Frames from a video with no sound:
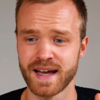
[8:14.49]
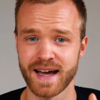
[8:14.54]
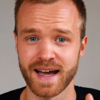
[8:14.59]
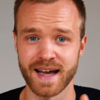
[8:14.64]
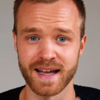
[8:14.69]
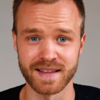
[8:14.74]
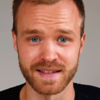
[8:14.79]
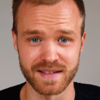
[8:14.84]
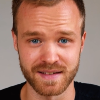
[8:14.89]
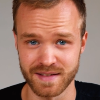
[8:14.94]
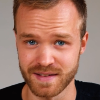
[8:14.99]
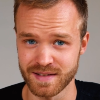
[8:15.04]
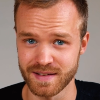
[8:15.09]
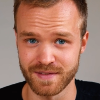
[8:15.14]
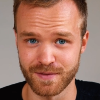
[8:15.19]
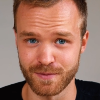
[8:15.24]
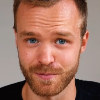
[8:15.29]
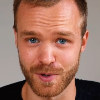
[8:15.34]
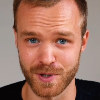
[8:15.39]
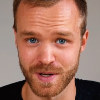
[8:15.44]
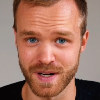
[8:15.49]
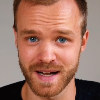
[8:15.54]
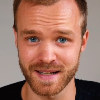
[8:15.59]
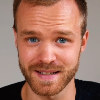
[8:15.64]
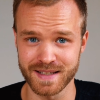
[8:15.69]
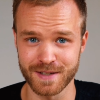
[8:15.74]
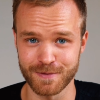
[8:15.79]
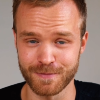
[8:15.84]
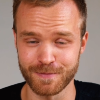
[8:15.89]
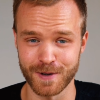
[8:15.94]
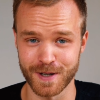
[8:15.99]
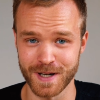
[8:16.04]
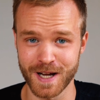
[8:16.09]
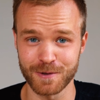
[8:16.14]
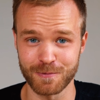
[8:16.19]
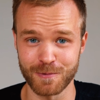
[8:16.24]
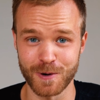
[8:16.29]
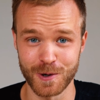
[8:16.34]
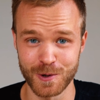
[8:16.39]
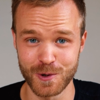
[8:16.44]
and were not
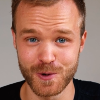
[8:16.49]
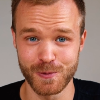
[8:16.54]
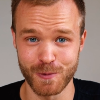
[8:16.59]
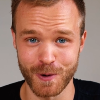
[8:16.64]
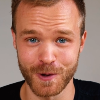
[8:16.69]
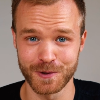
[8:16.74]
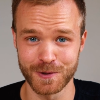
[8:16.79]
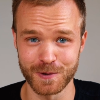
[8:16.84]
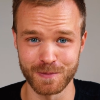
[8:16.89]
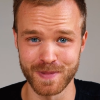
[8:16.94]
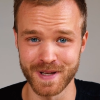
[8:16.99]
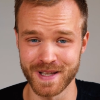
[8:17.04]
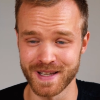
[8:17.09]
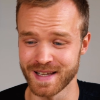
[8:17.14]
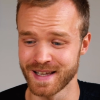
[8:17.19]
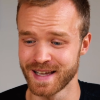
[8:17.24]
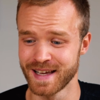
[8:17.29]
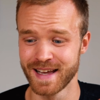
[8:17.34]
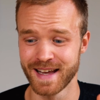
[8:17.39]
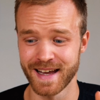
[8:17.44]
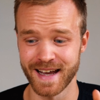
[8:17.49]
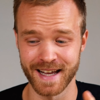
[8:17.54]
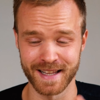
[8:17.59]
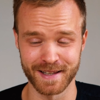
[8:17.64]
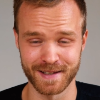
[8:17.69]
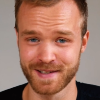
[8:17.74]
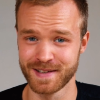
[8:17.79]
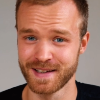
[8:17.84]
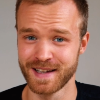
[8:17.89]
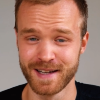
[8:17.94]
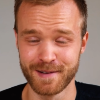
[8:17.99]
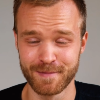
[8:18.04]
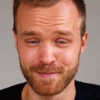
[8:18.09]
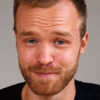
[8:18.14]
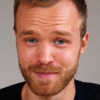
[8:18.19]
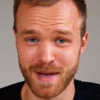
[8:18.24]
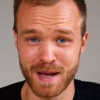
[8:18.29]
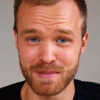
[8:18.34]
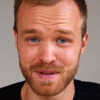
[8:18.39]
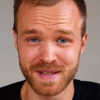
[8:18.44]
where you want to be, and
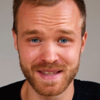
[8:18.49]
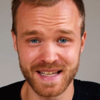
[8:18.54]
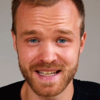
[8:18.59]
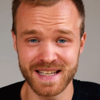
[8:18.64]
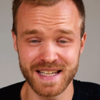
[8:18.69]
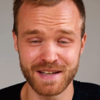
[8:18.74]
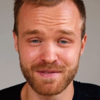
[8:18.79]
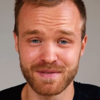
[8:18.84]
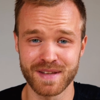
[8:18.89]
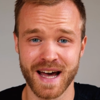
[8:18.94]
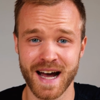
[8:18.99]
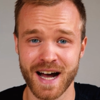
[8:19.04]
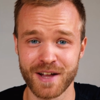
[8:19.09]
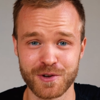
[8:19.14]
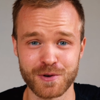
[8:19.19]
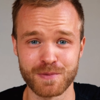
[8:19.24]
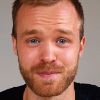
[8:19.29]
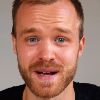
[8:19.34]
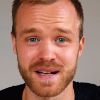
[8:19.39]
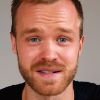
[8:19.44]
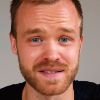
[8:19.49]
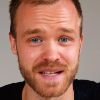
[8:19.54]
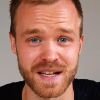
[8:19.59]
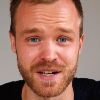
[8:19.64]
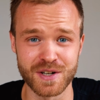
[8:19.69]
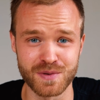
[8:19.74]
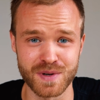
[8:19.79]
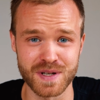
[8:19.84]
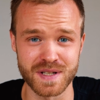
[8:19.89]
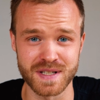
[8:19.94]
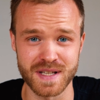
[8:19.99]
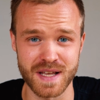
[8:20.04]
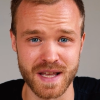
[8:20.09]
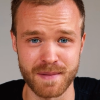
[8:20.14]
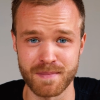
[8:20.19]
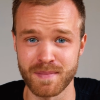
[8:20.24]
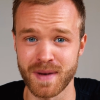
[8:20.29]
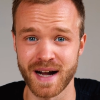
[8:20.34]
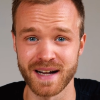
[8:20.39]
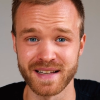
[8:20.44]
maybe didn't even have your best interest
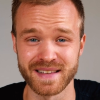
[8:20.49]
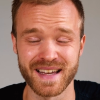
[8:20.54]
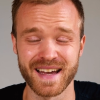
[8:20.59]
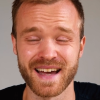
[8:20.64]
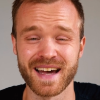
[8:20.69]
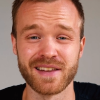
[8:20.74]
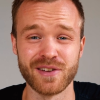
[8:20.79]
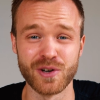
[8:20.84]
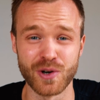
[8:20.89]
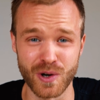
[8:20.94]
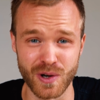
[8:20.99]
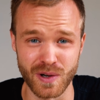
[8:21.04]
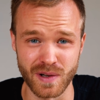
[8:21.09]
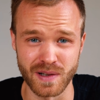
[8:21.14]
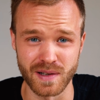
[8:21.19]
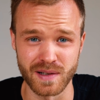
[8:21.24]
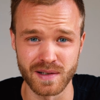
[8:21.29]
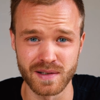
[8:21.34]
in mind at all.